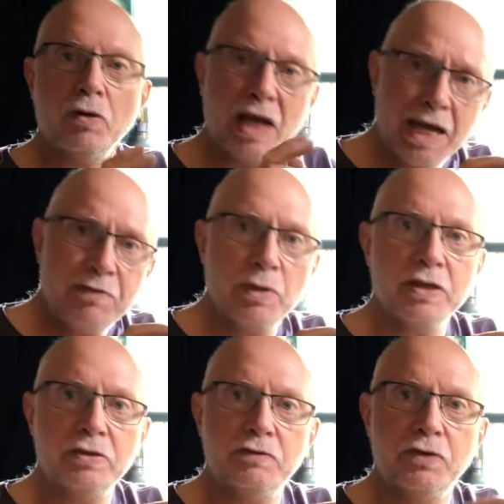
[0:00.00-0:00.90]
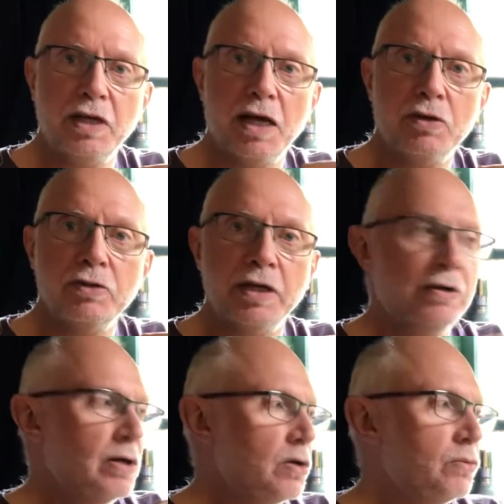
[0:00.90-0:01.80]
even when this is fully loaded,
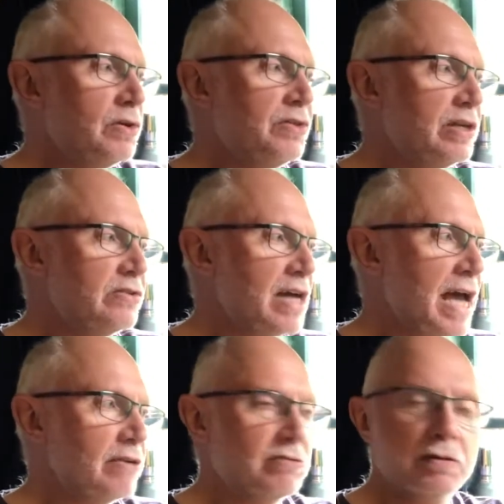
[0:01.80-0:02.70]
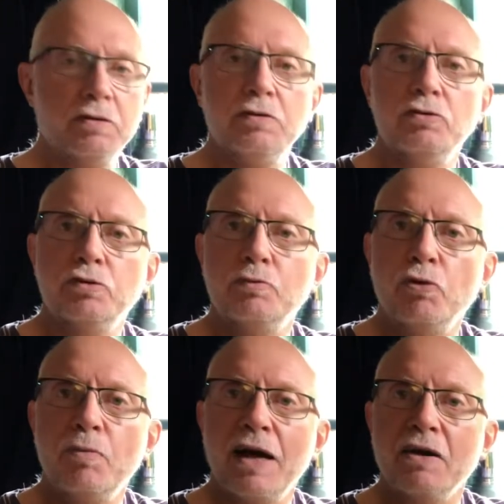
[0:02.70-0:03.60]
with this extra small
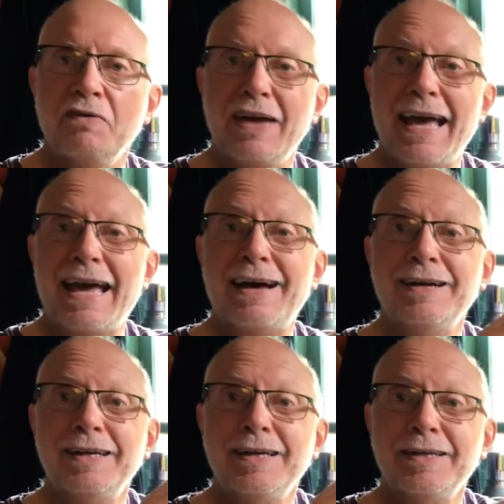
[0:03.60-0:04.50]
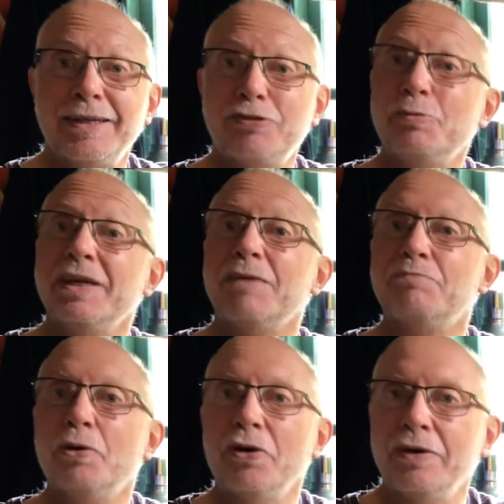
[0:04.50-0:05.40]
amount of air, this will become
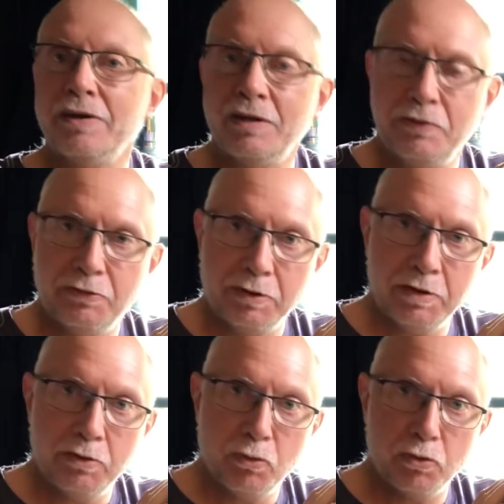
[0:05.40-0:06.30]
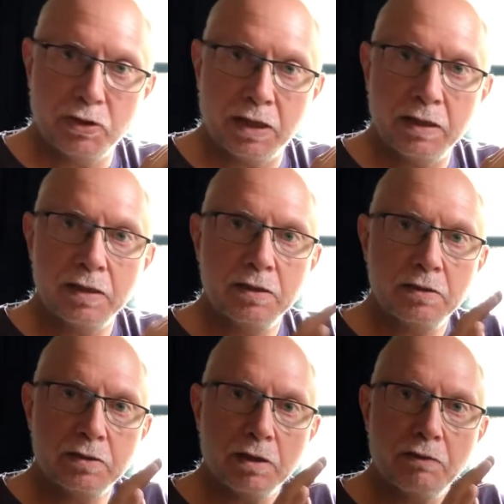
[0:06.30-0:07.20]
buoyant if you throw it in the water.
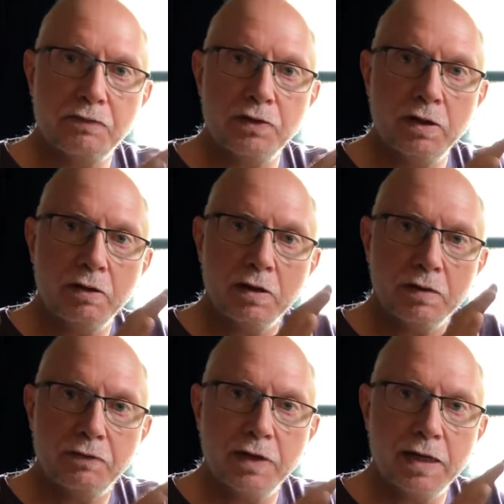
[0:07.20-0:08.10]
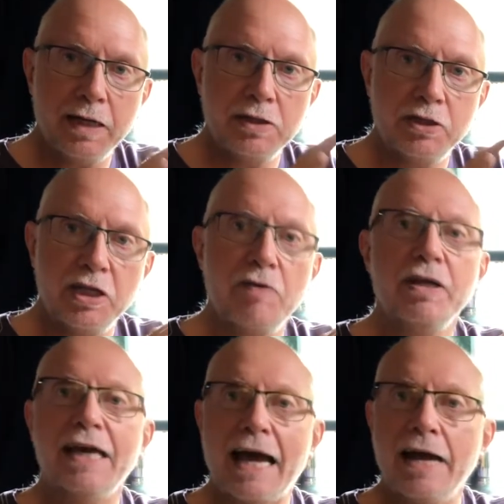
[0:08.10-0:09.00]
So a fully laden jerry
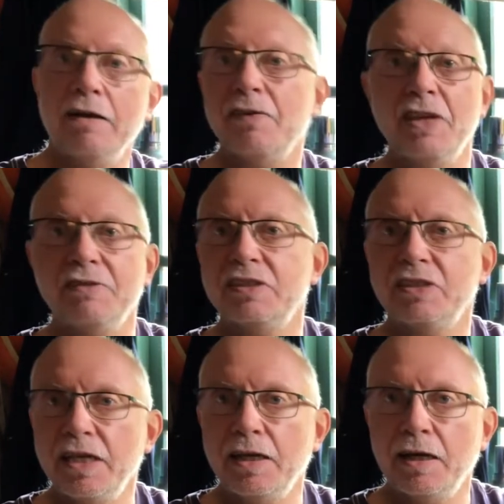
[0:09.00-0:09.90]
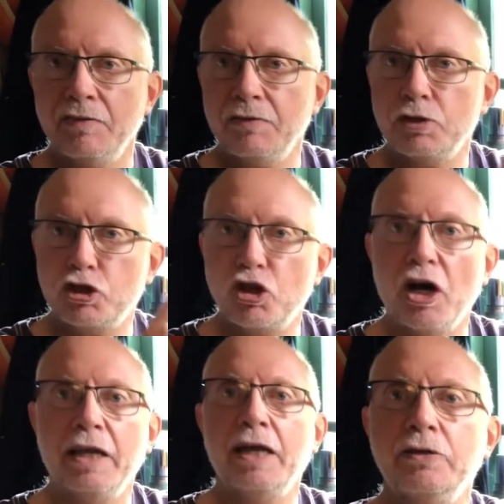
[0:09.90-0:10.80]
can, I've never seen it, I've never
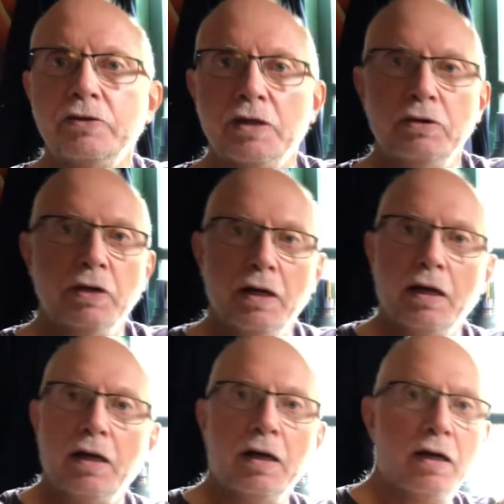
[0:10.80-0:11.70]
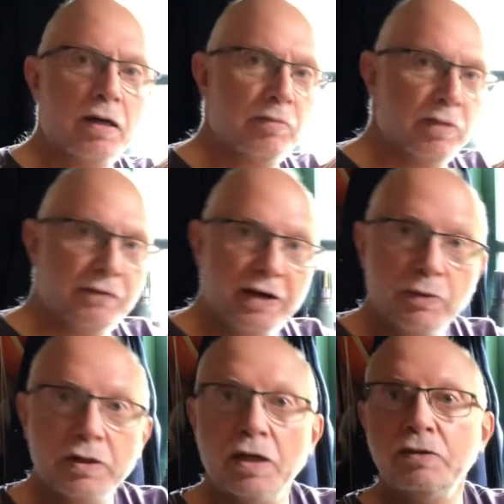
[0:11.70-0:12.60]
tried so if
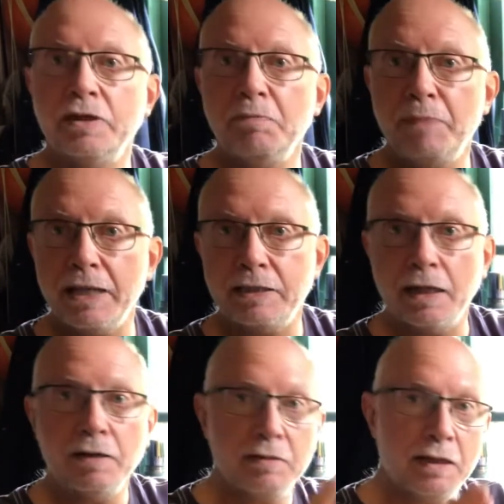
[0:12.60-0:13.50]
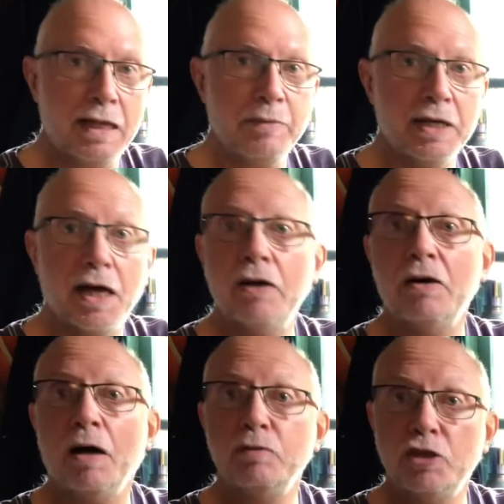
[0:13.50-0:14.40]
anyone knows any better, let me know.
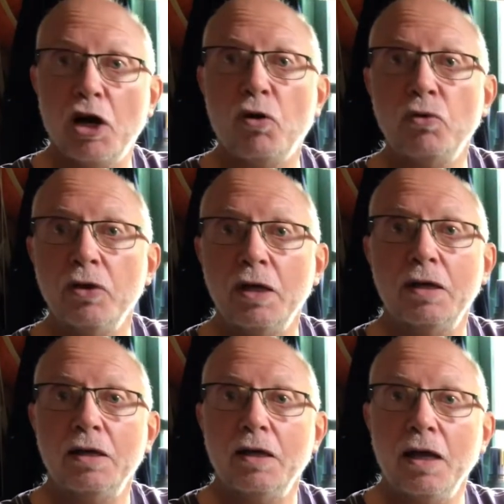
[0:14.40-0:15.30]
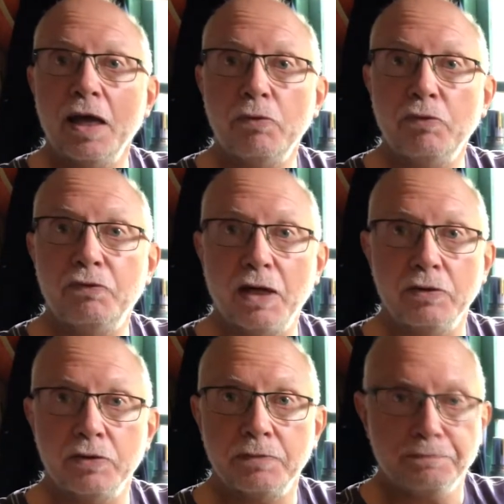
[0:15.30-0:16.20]
I'm told it will
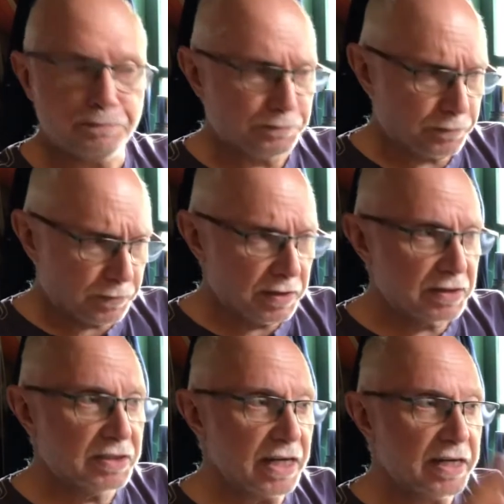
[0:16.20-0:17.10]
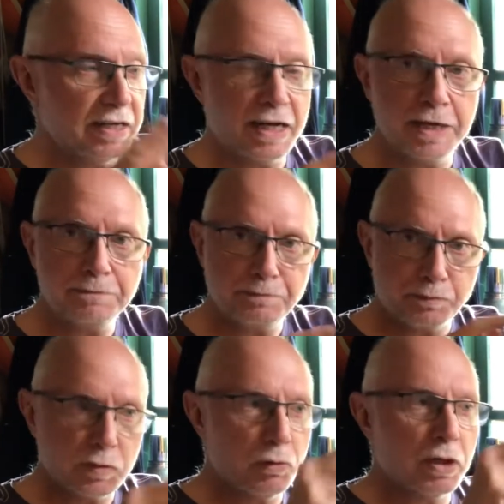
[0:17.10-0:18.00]
float. Secondly,
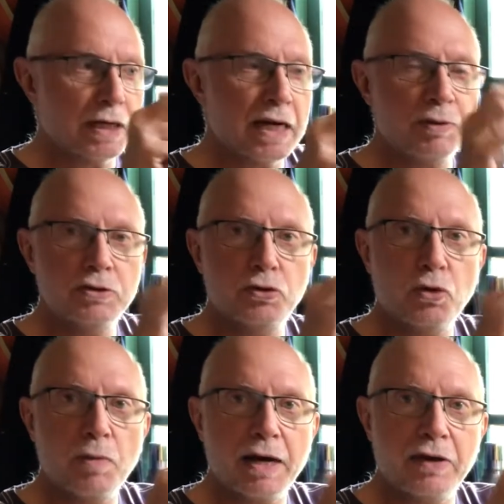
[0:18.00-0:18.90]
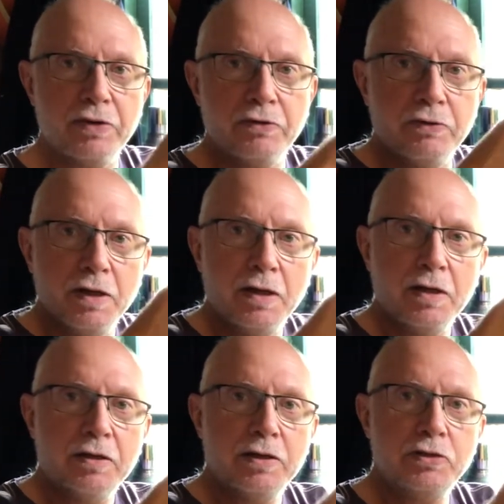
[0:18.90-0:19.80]
when I come on and talk about this
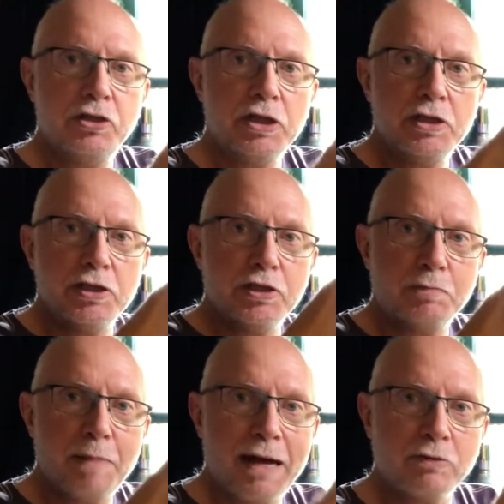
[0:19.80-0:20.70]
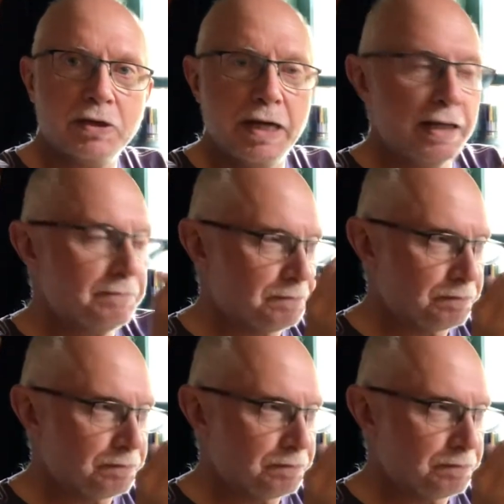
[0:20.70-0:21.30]
genius spout here,